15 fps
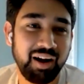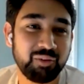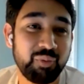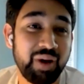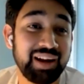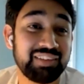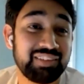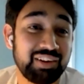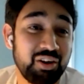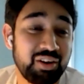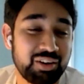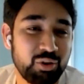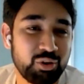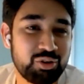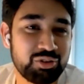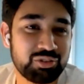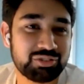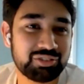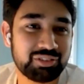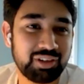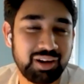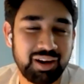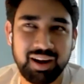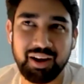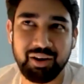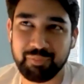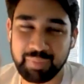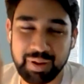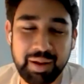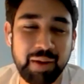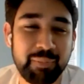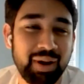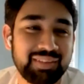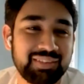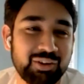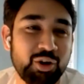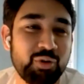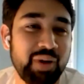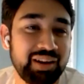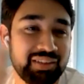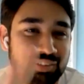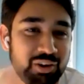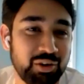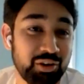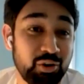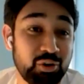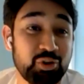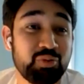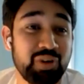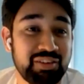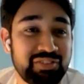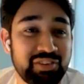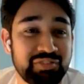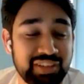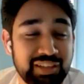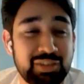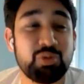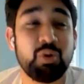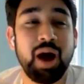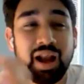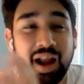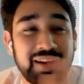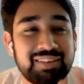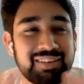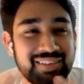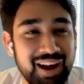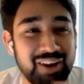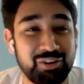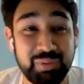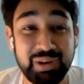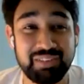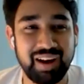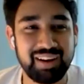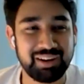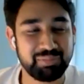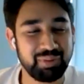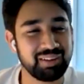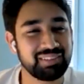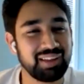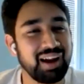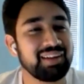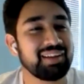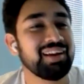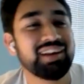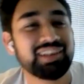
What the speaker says: when is it going to go to, a month ago, when is it going to go to 152? And I turned out to be right about that,